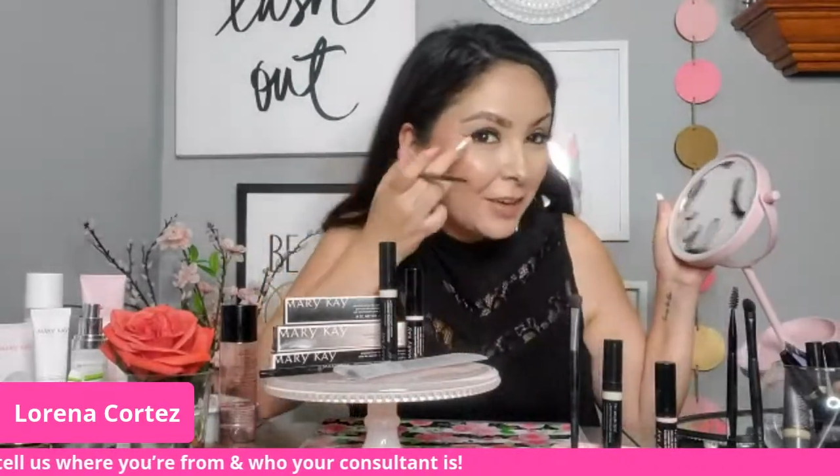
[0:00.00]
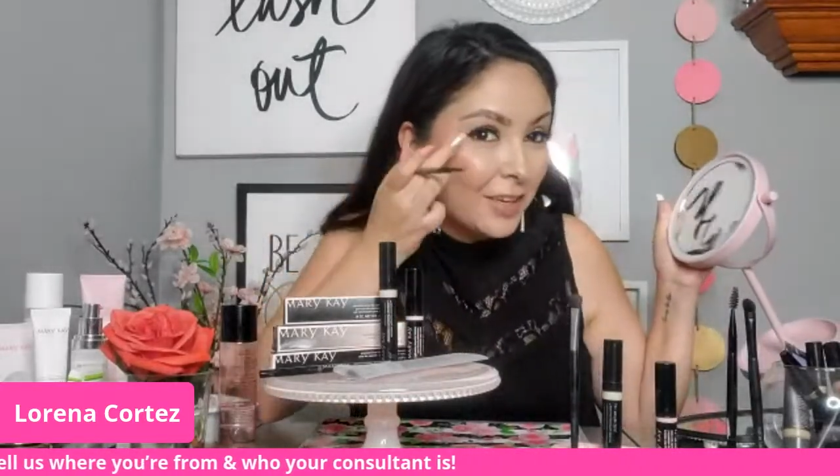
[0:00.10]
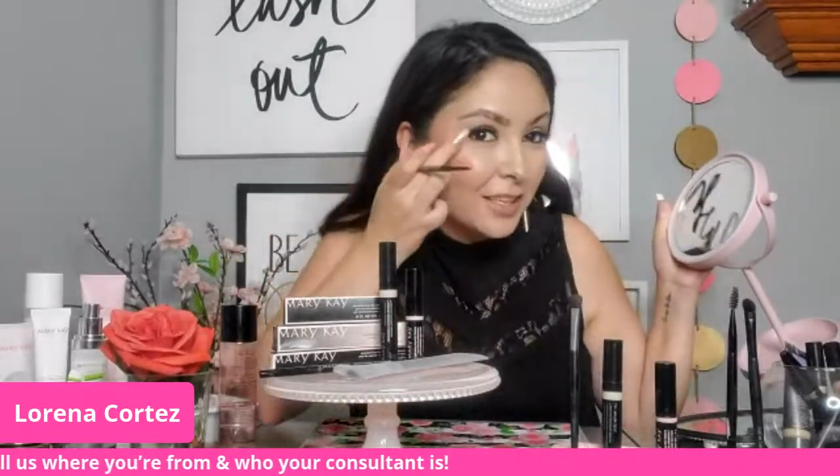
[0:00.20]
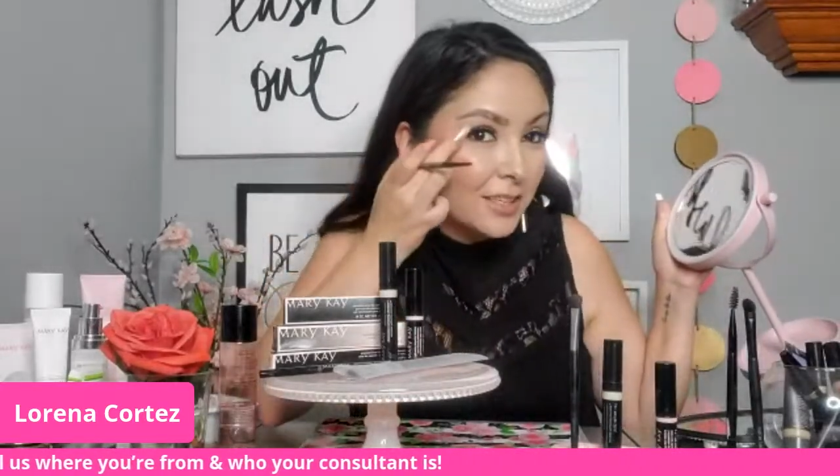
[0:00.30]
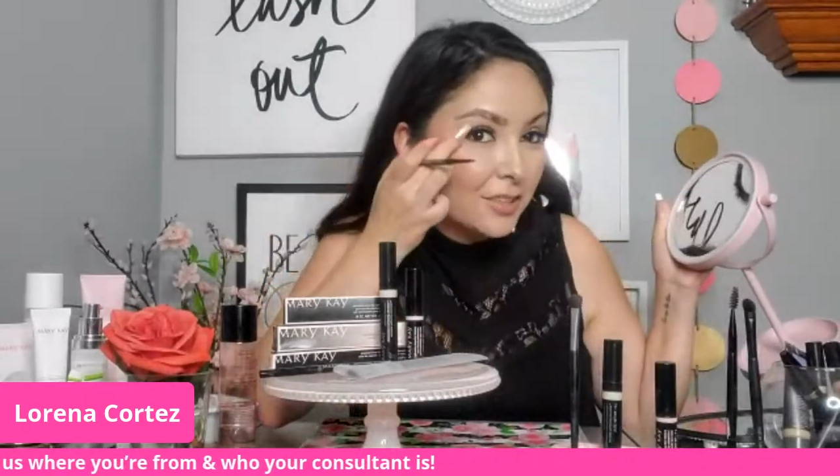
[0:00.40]

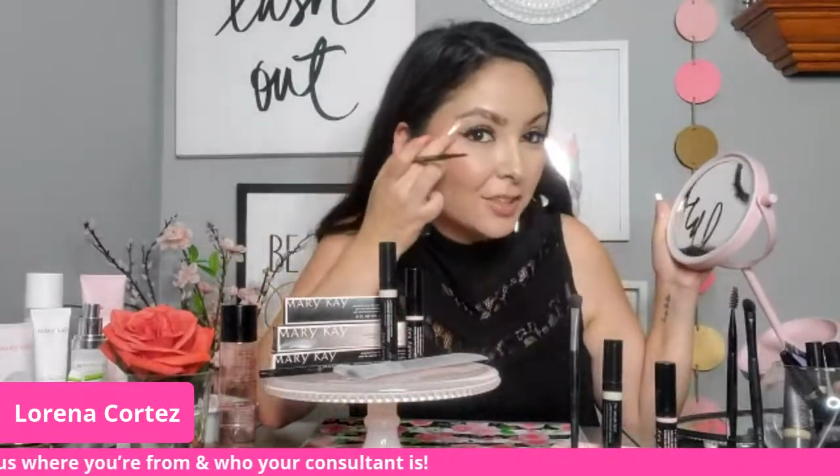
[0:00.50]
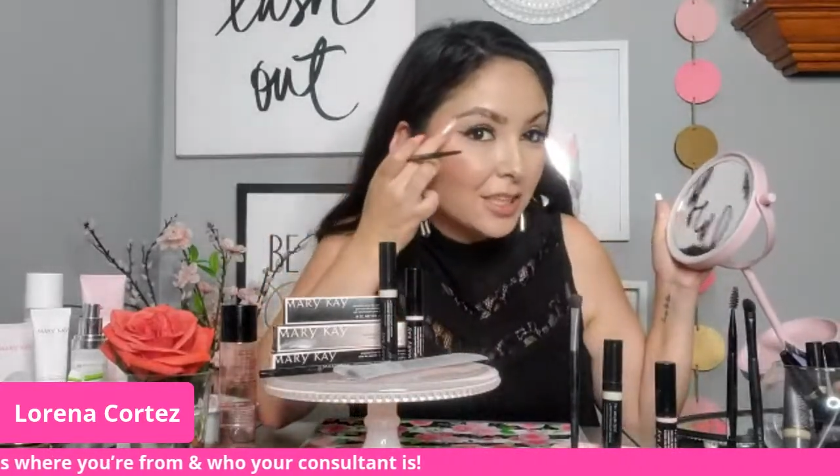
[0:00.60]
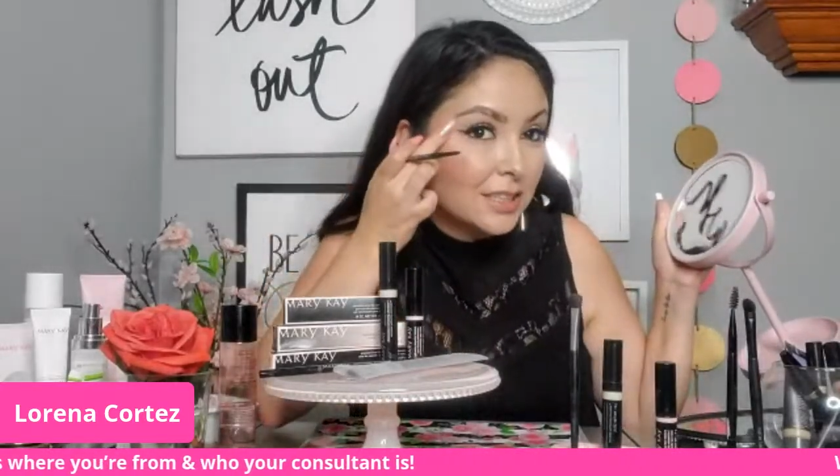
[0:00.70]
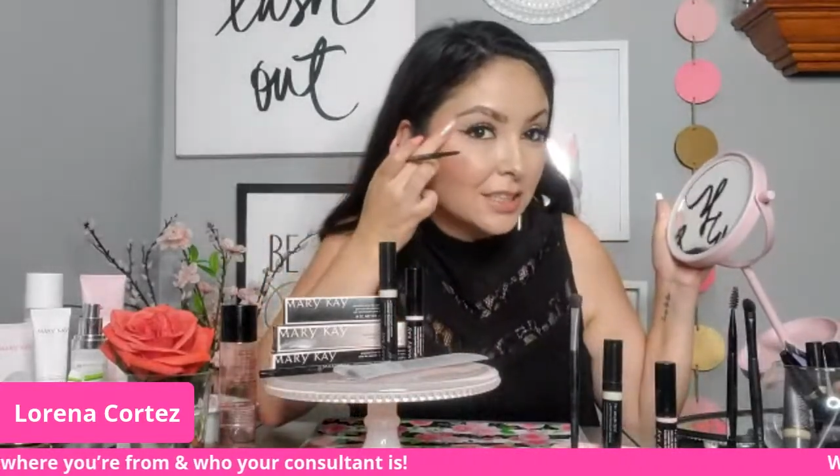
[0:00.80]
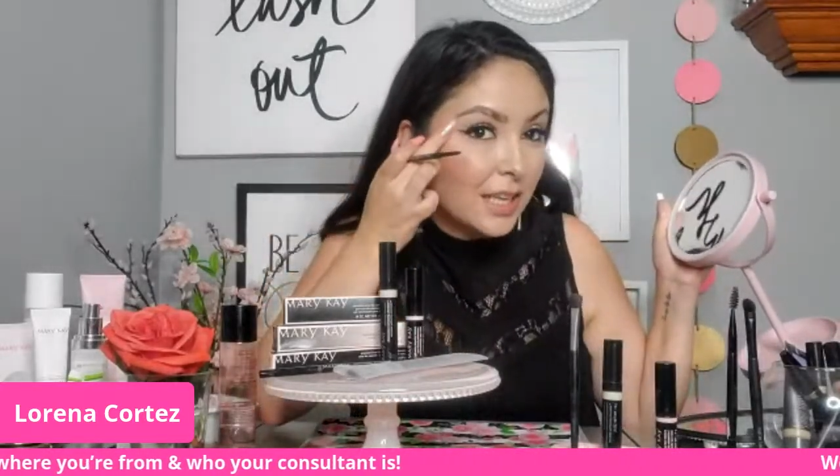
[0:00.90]
Okay, so
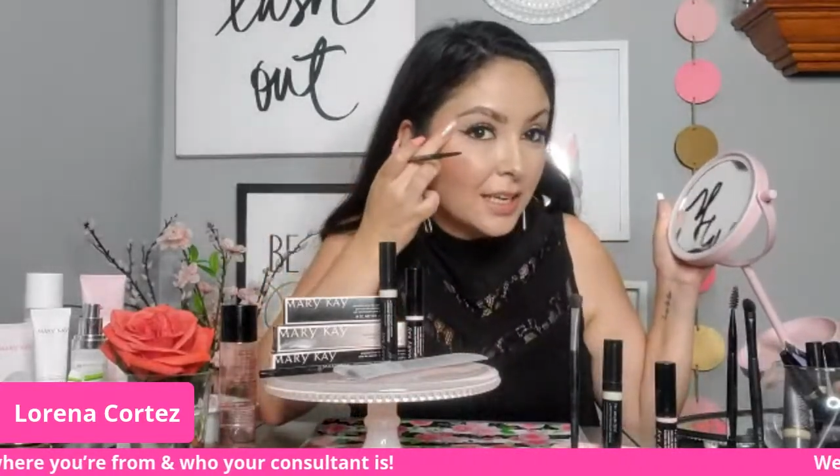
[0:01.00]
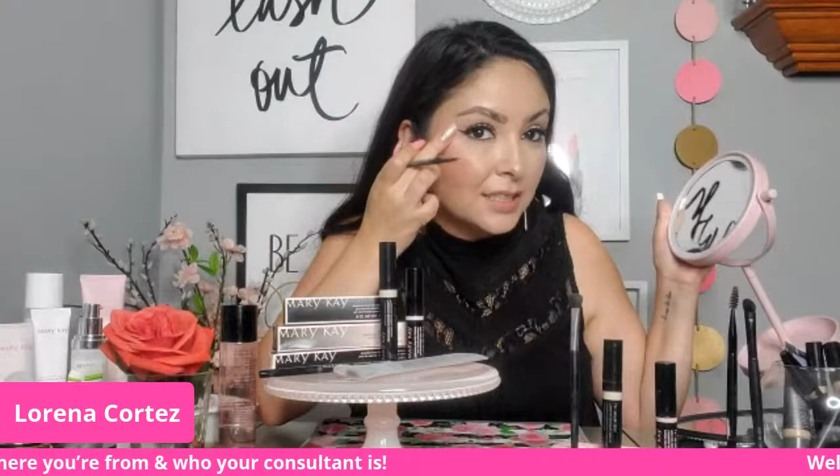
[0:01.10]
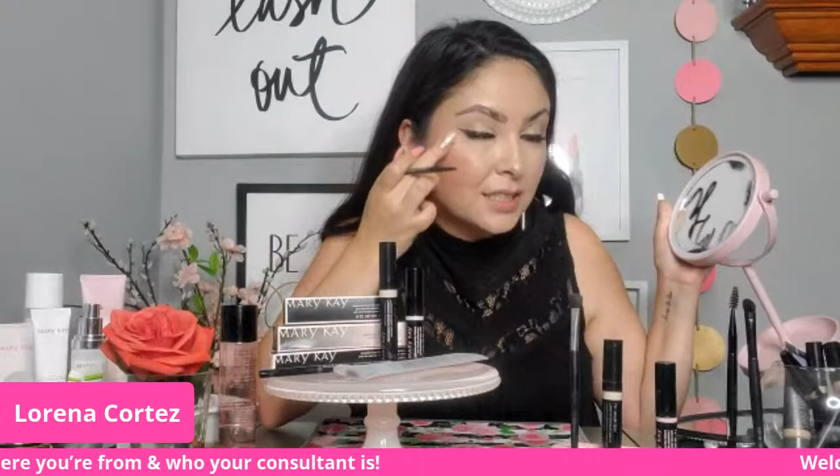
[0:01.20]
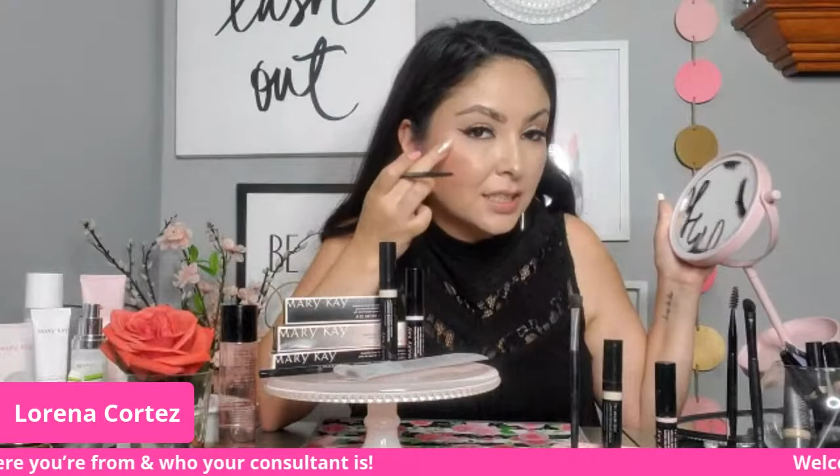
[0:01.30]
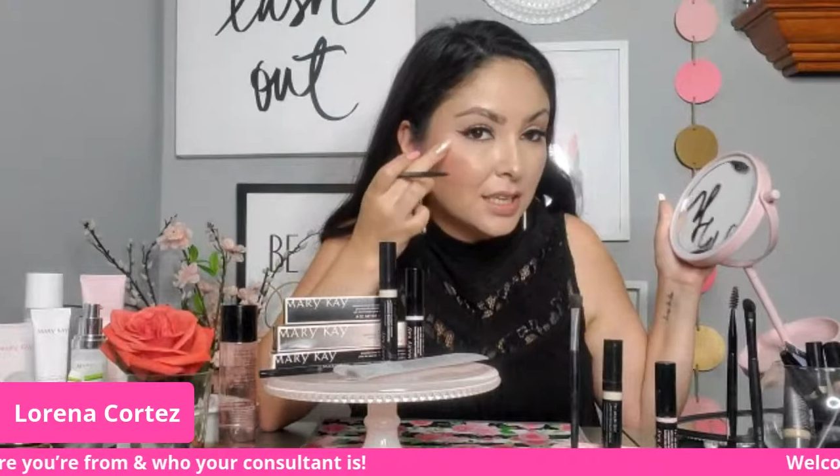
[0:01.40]
it's lined.